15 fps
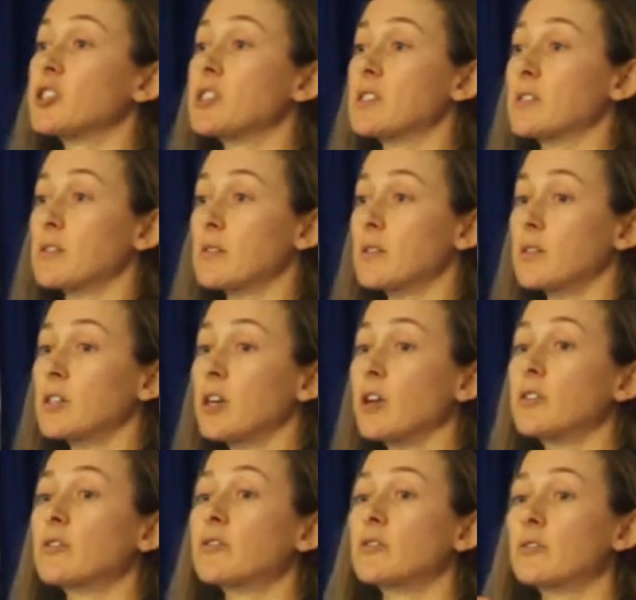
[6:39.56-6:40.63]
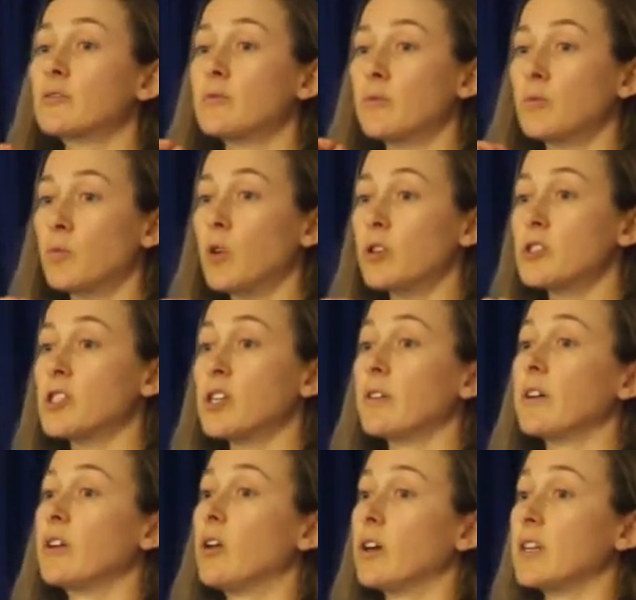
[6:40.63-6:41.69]
just going through what's
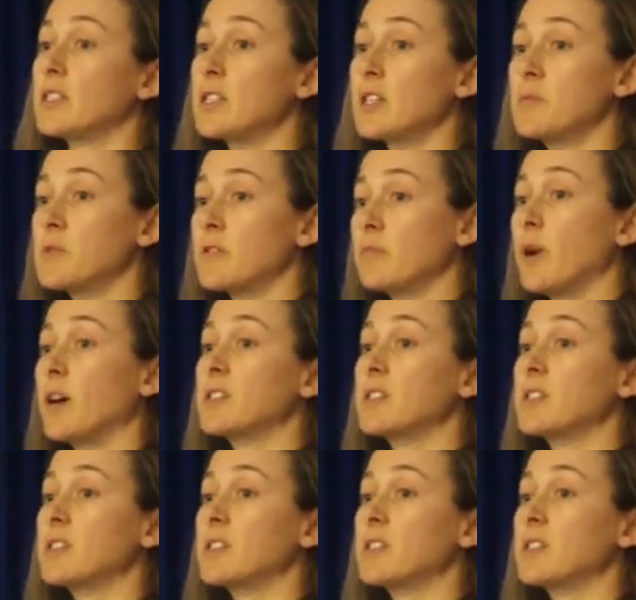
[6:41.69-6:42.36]
going on in terms of